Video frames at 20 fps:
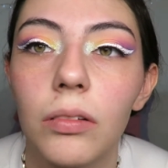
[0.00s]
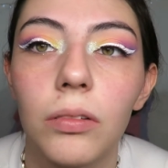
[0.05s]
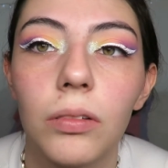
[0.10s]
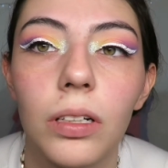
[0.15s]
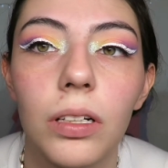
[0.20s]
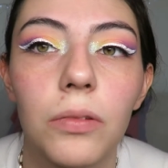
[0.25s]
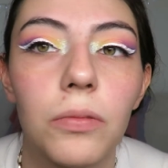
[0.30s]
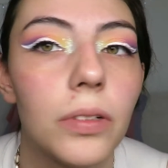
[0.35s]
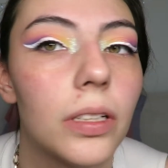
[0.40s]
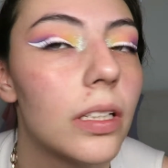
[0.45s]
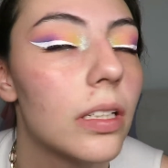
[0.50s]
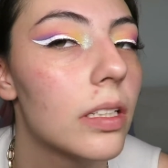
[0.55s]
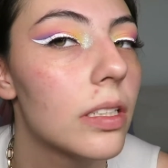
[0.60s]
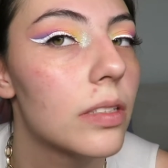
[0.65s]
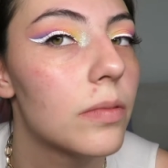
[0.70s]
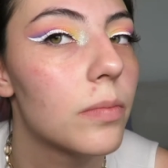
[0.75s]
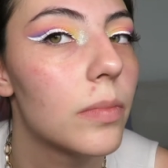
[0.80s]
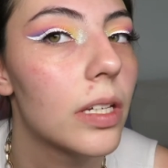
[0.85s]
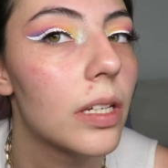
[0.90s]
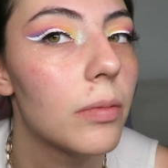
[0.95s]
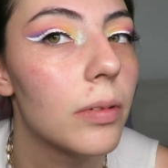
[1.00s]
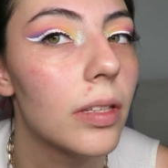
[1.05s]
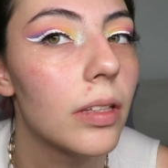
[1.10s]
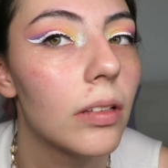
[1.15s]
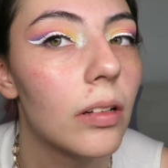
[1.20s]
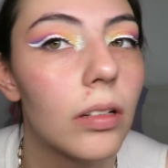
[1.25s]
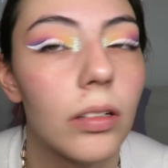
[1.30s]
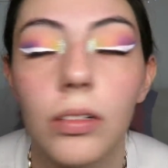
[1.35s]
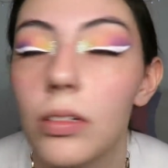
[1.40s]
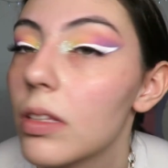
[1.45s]
one wing is maybe
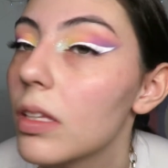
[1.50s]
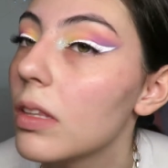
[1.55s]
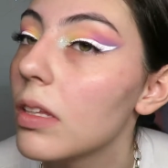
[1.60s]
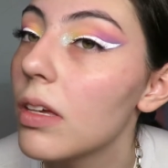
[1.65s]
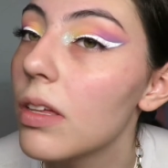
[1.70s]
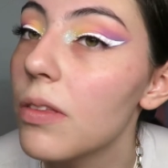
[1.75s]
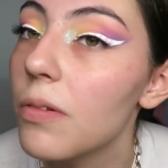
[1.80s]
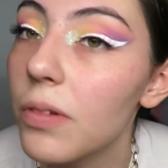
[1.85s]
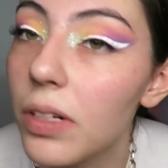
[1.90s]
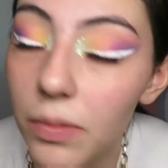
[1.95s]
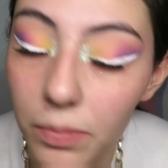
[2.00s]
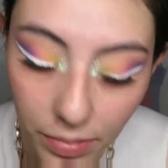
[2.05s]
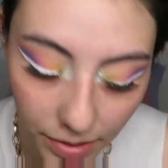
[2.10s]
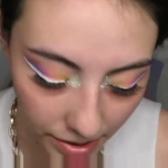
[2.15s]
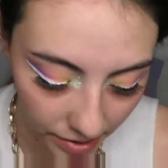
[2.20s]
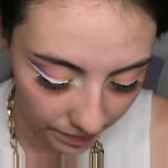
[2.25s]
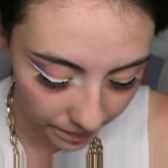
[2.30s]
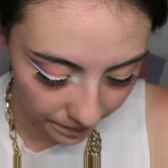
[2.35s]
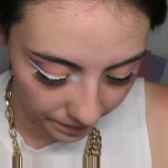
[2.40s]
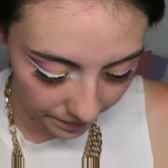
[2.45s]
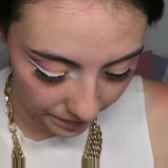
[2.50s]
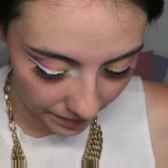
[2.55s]
longer than the other one, but